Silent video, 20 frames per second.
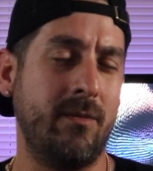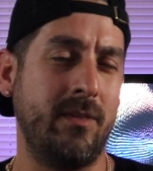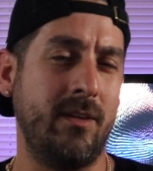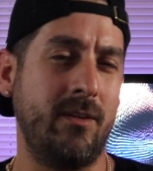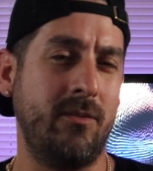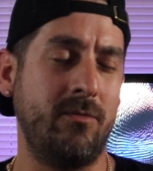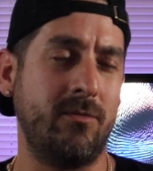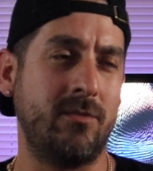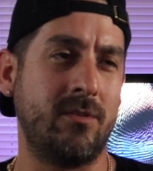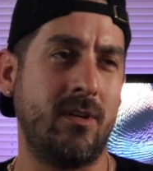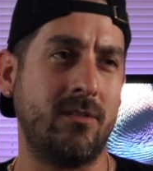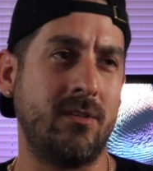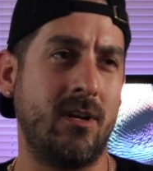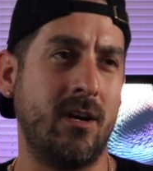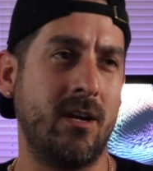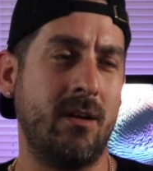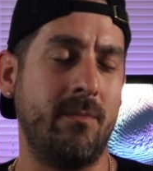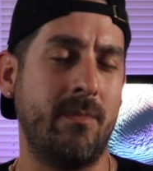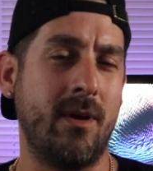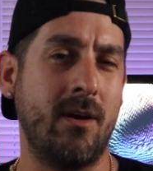when you start
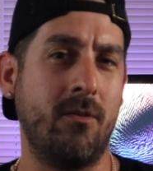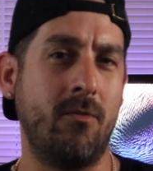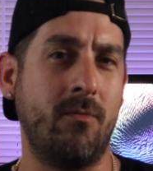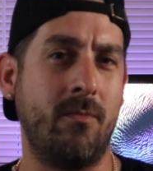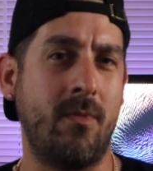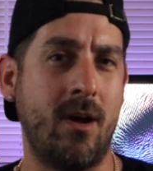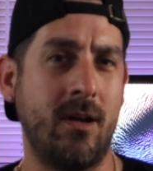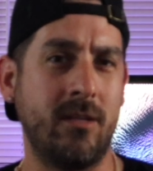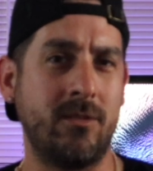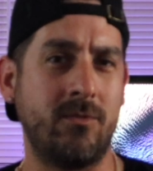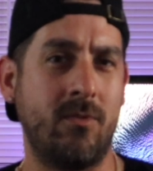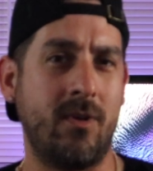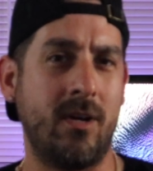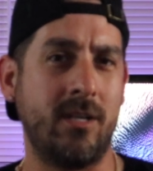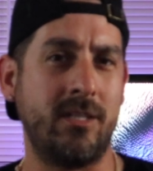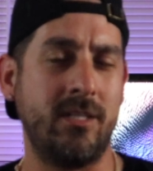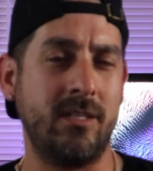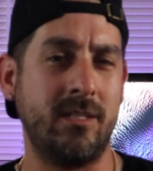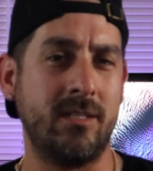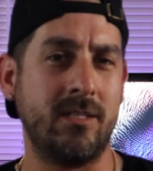talking about Homage
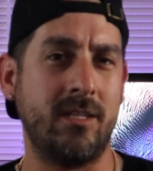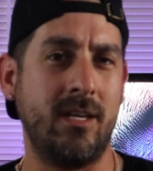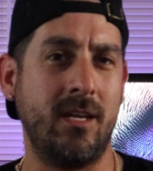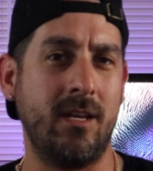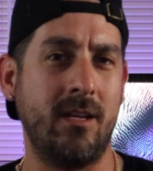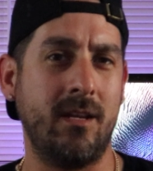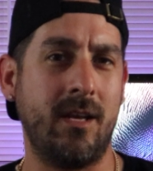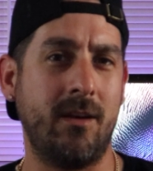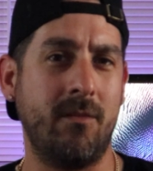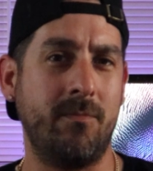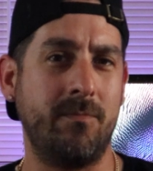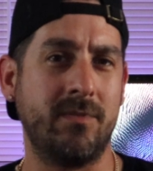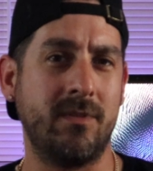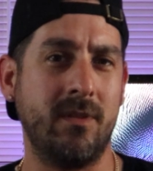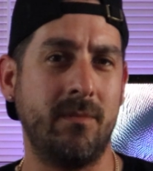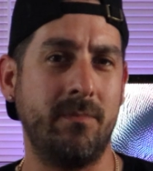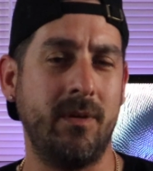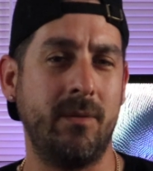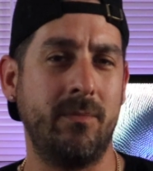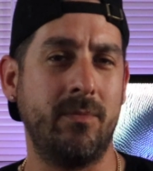watches and how
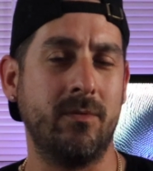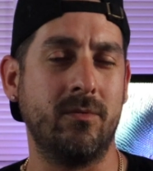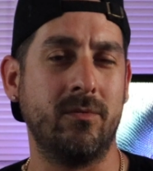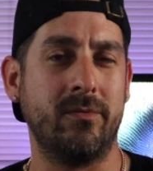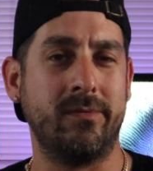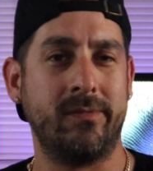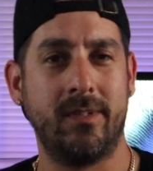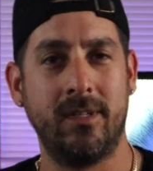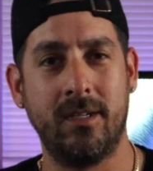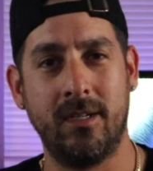some people,